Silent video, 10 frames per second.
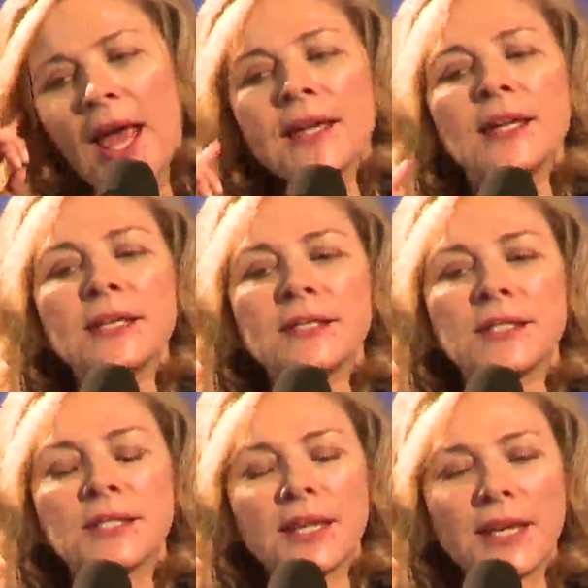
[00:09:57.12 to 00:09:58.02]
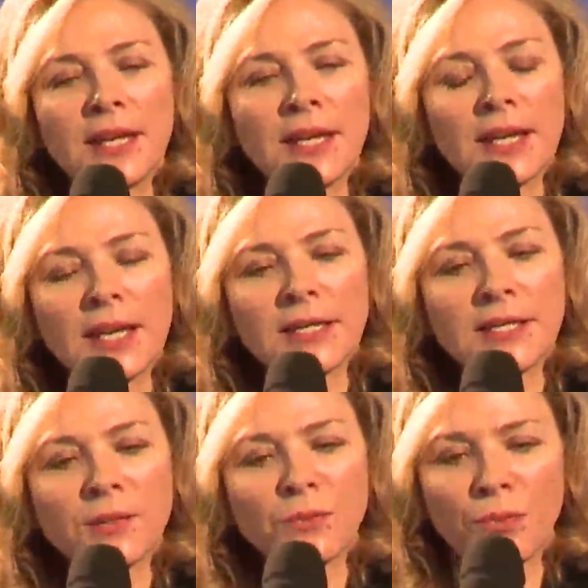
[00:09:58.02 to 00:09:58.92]
And it's,
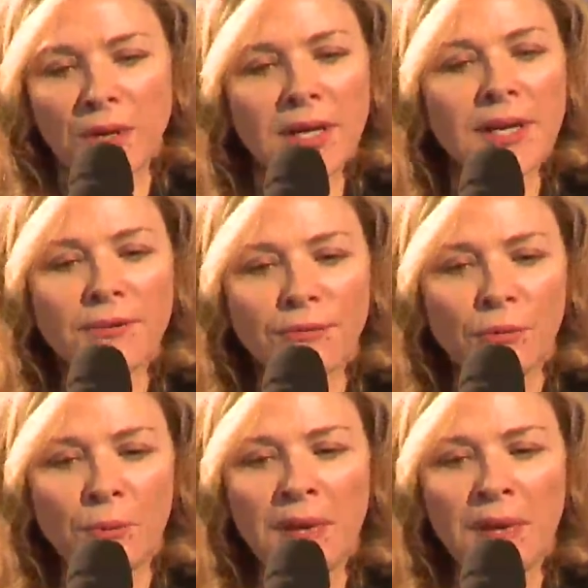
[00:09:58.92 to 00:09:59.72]
it's really, for